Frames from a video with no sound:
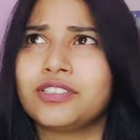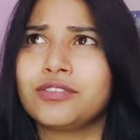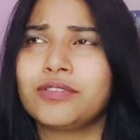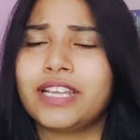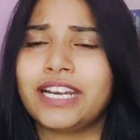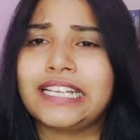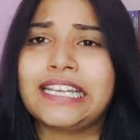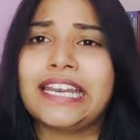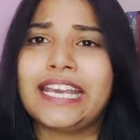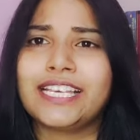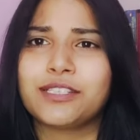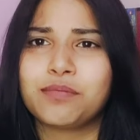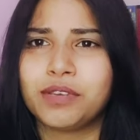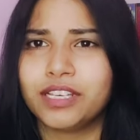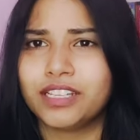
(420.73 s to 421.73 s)
to get an
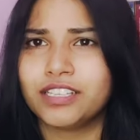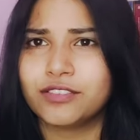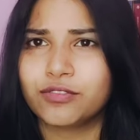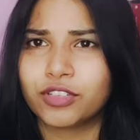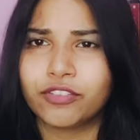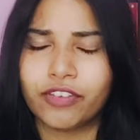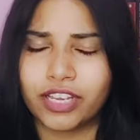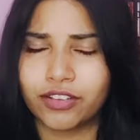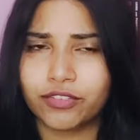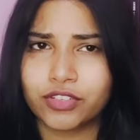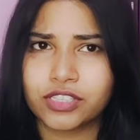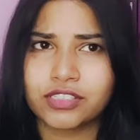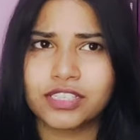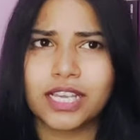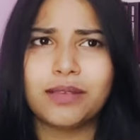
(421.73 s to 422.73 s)
experience for the very
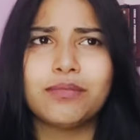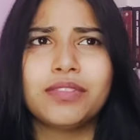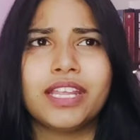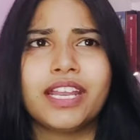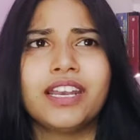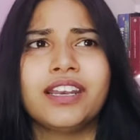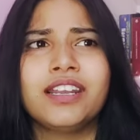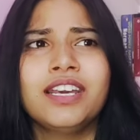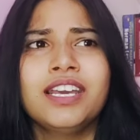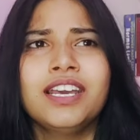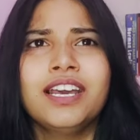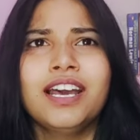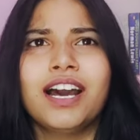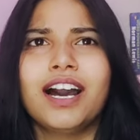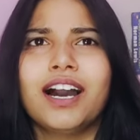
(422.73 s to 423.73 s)
first time, then
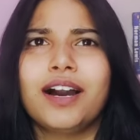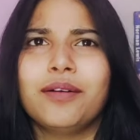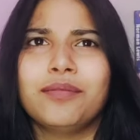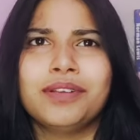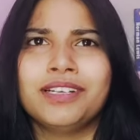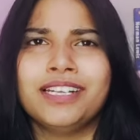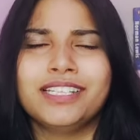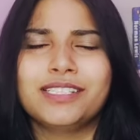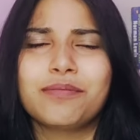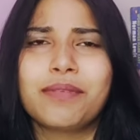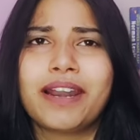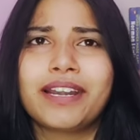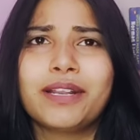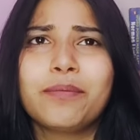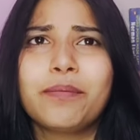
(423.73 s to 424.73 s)
it doesn't matter.